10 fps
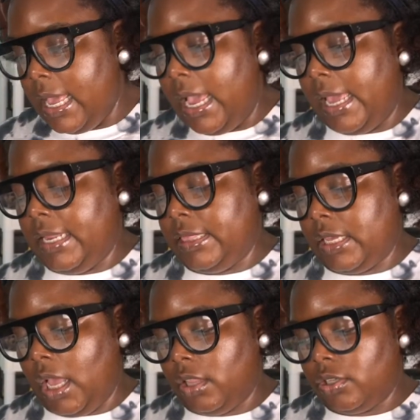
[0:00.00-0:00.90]
And
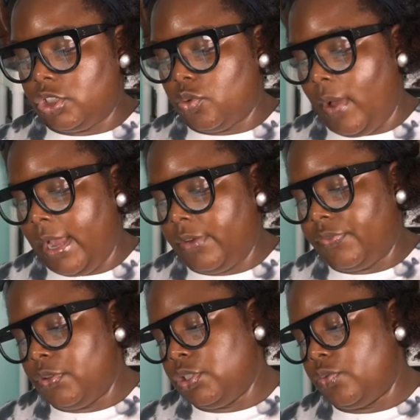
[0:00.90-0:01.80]
the color is Twine
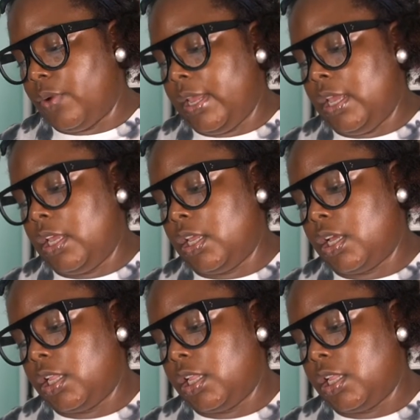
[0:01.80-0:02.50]
Fusion Red